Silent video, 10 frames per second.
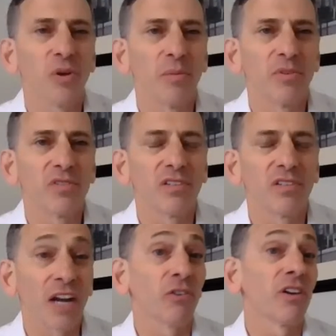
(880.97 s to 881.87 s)
to him is the
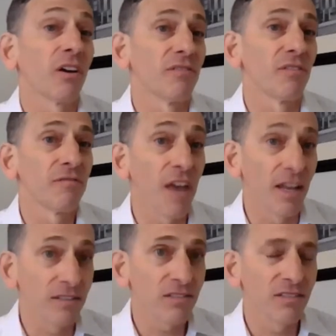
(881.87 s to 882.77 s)
Secretary of
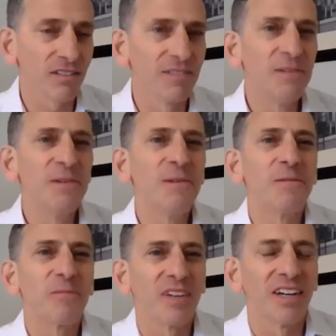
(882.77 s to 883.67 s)
Defense. Yeah.
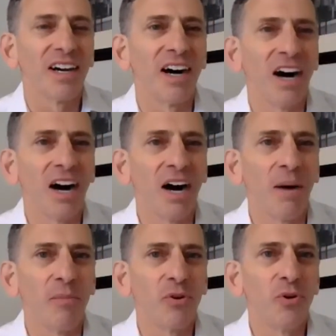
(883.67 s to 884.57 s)

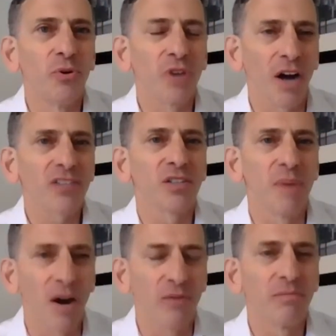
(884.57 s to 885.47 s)
Um, who talks
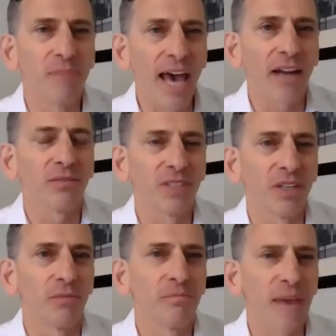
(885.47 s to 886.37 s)
about battle, you
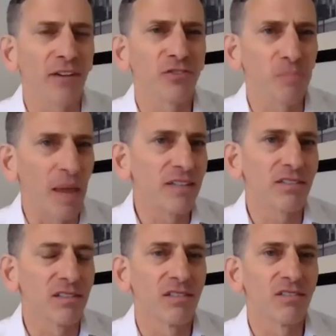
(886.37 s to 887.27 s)
know, battle
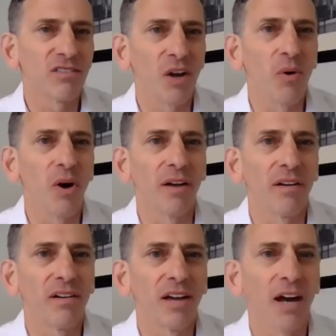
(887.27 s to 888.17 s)
spaces and so
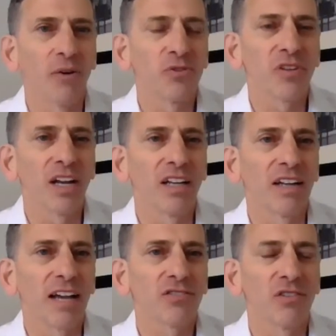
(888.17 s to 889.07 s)
on? Uh, who's
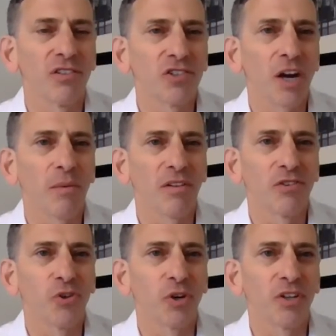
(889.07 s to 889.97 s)
standing next to the chairman of
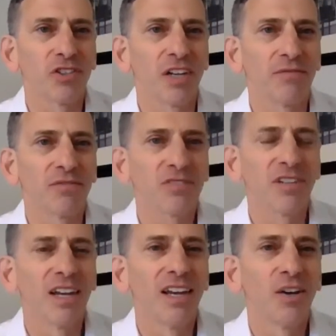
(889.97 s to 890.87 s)
the Joint Chiefs?
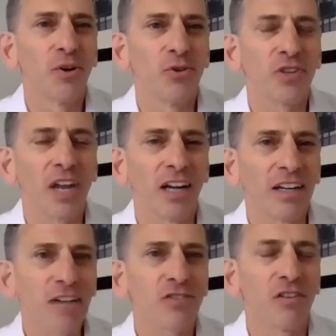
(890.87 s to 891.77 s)
Who's
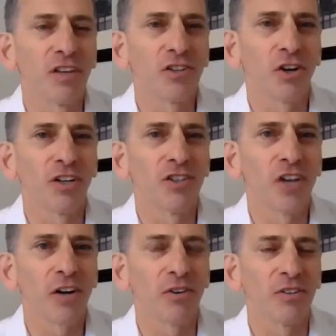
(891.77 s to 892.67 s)
standing yeah. next to the Attorney
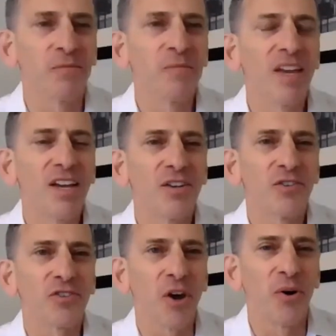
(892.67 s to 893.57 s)
General?
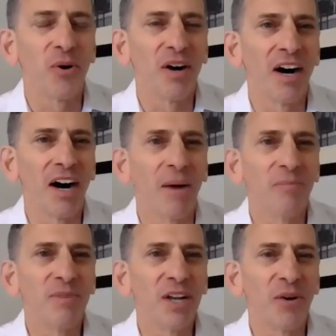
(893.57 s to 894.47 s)
So um, you